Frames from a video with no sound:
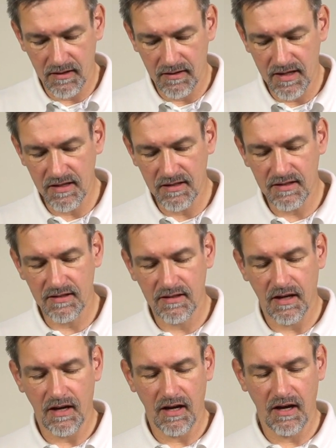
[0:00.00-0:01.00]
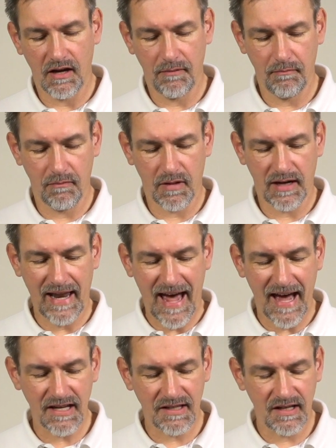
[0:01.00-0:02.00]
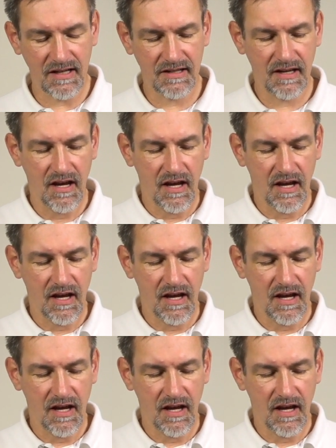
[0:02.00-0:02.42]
these glasses.